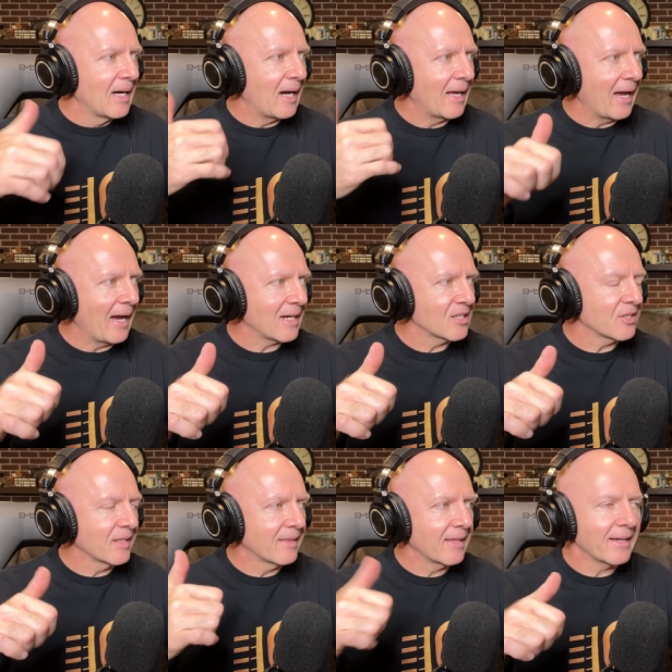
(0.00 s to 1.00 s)
I
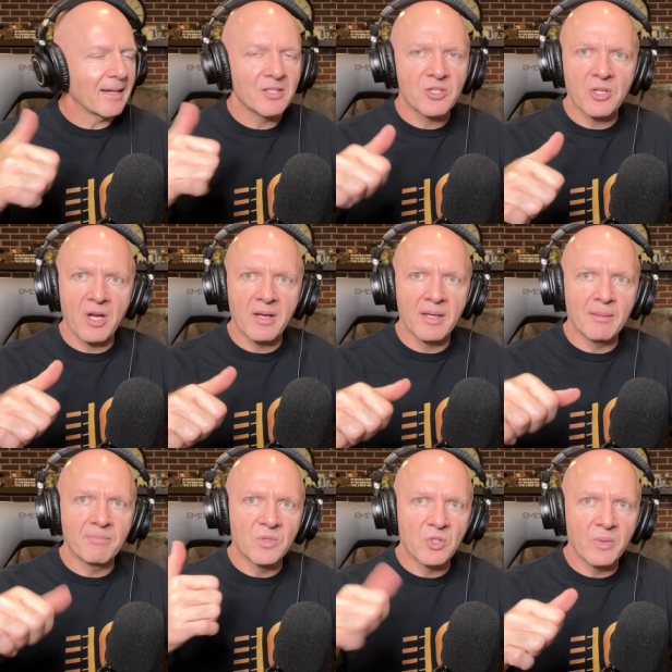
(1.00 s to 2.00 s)
actually think I saw
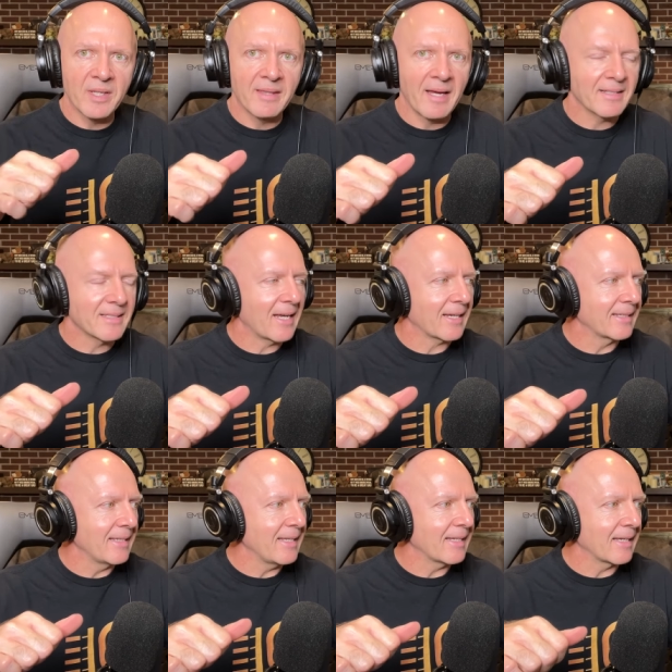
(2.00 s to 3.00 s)
him doing that
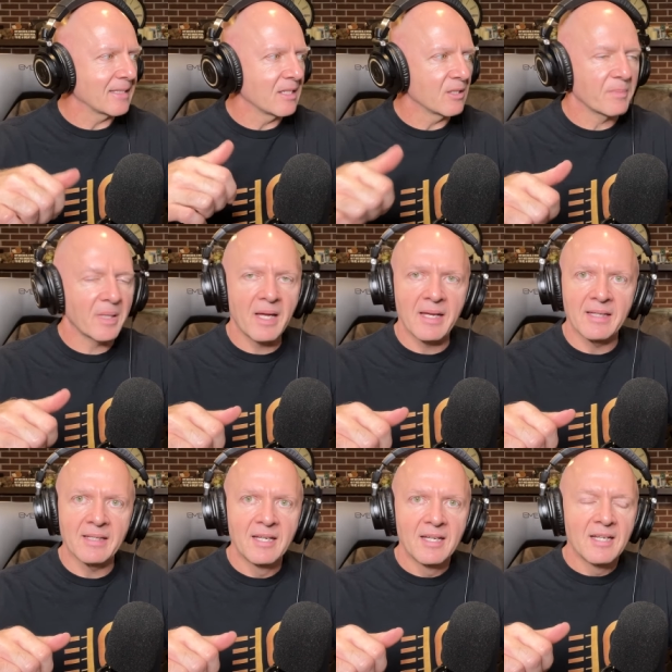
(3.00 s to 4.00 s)
technique as he's
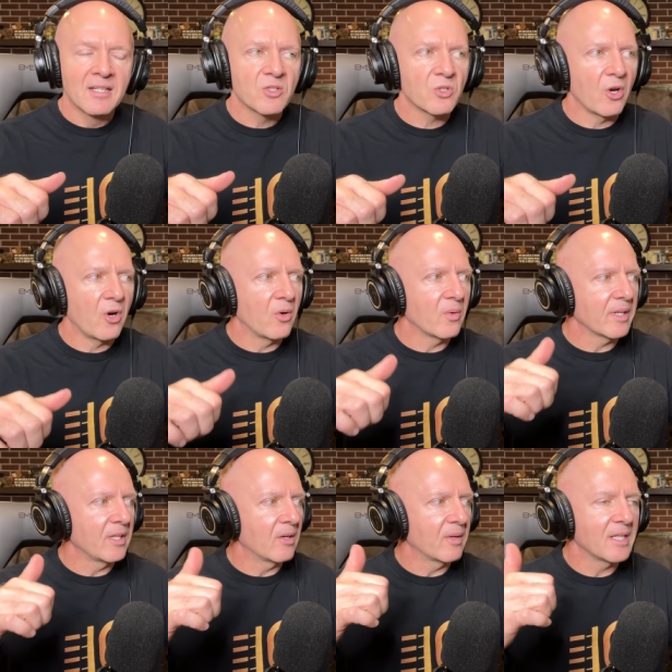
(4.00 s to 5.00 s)
playing. So
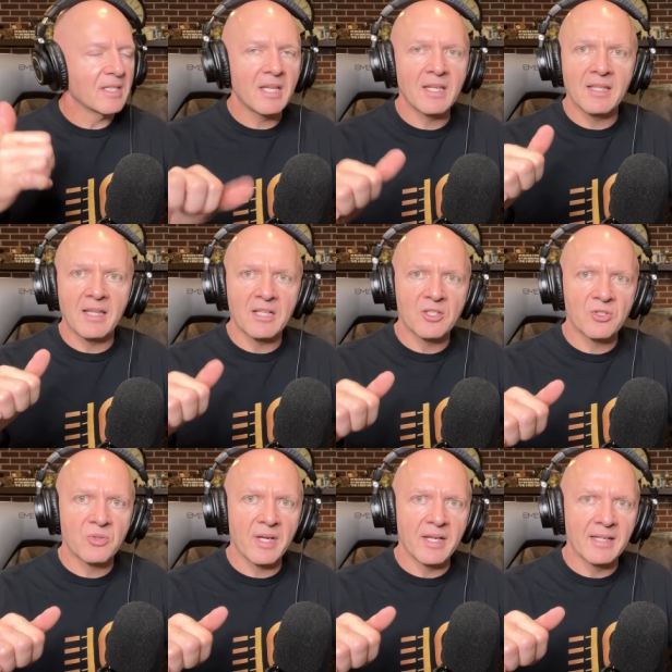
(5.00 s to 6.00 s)
you know he's hitting that
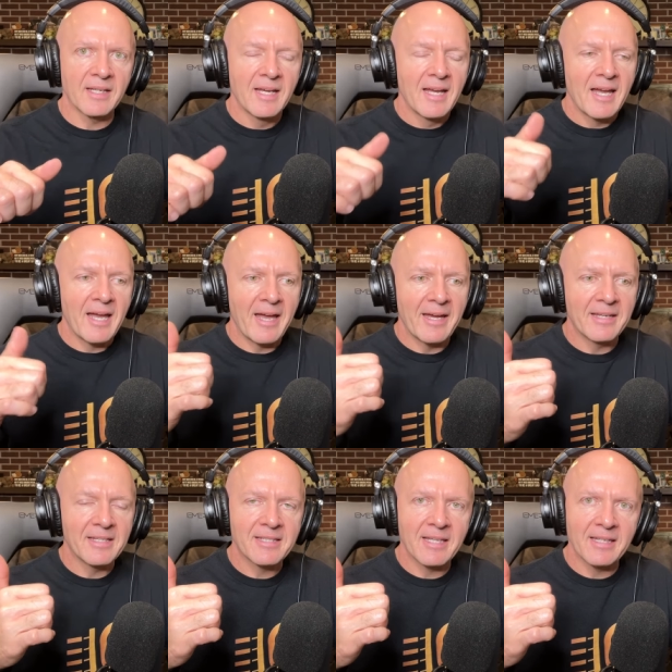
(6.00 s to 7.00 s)
string and
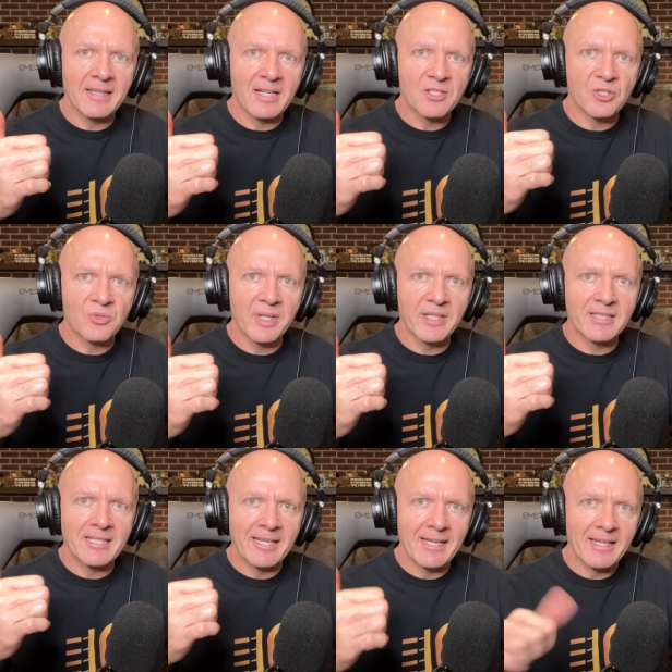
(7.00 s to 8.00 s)
he's getting that string
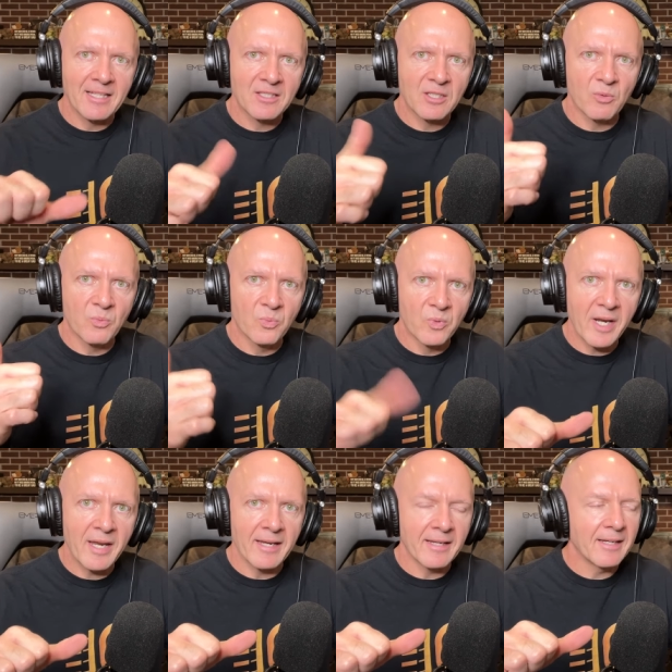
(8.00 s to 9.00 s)
to to
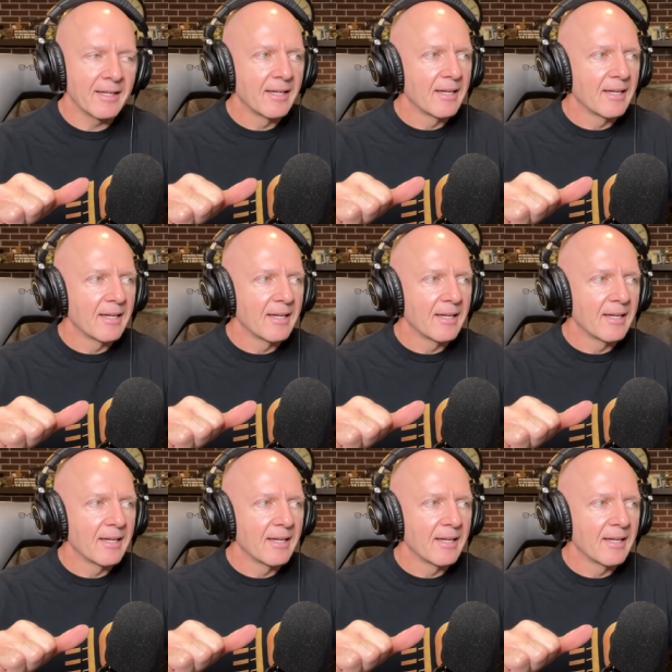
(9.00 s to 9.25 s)
ring,